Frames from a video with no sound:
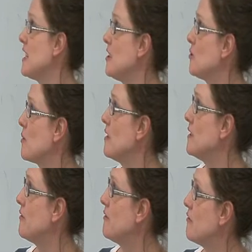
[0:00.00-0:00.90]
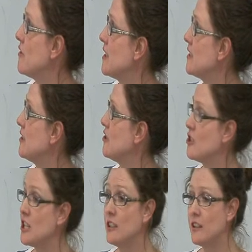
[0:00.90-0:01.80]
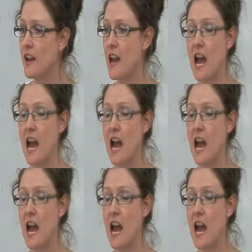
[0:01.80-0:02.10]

each with a different resistance gene.